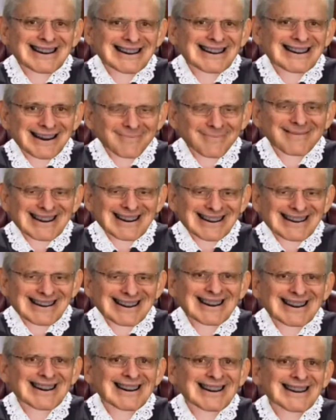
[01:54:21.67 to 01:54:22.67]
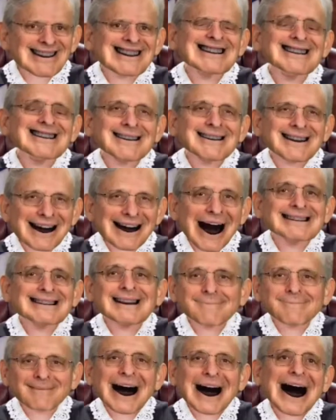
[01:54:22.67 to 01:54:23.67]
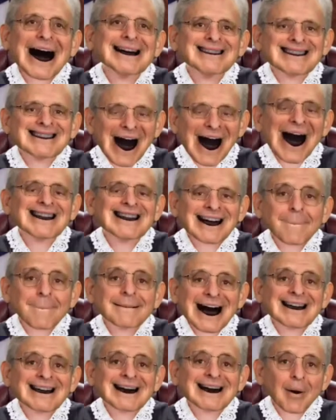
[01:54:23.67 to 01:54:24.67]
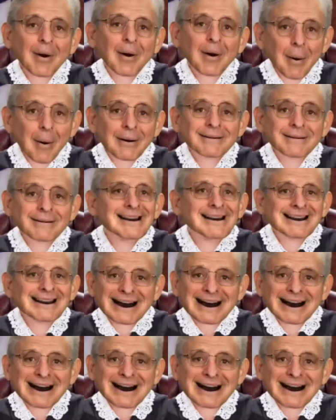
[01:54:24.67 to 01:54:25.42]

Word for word: here it is. It's classified document court. Duh!